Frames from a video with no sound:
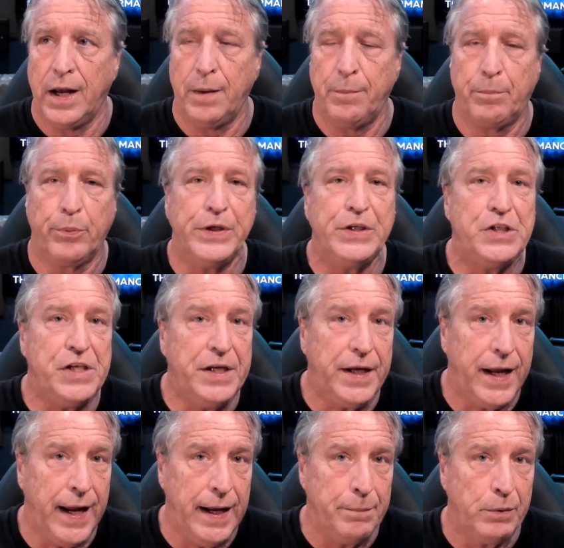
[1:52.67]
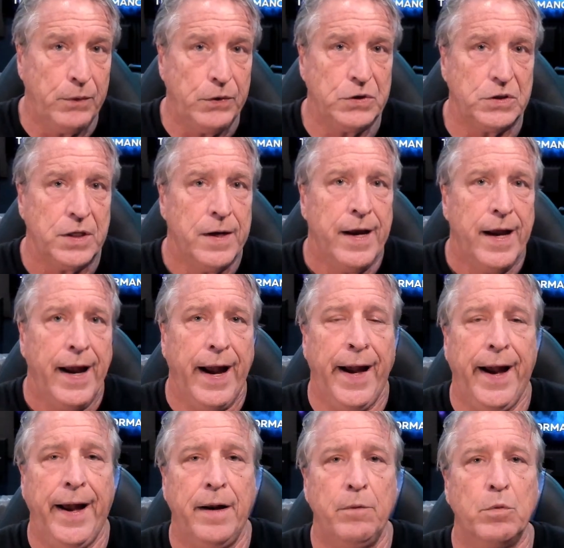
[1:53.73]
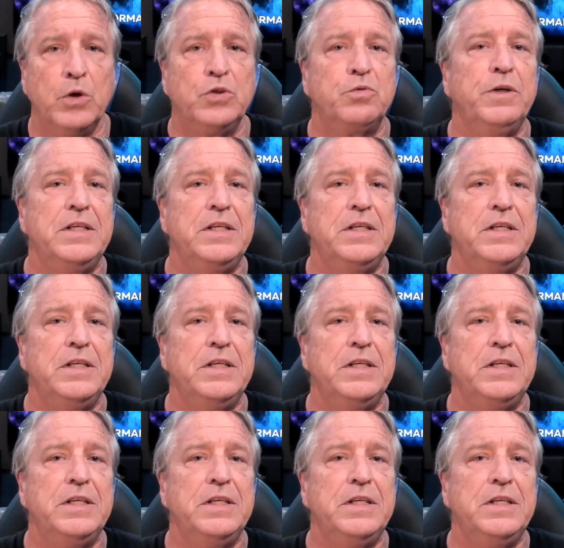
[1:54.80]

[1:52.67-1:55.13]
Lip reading: Bridgie cables, and most